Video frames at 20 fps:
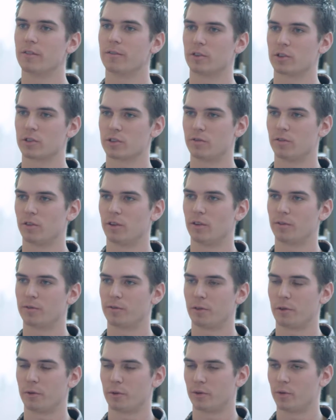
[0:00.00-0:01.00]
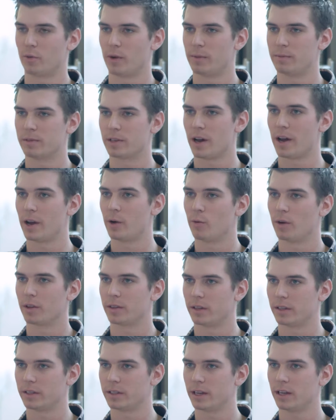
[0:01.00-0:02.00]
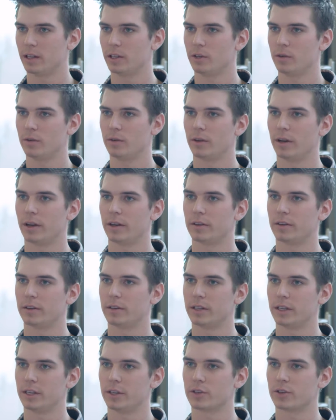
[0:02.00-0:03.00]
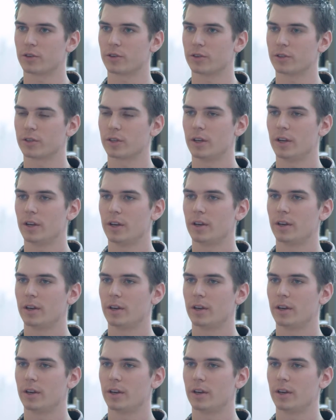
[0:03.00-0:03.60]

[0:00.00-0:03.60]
First of all, through the website and what they tell you and the teachers,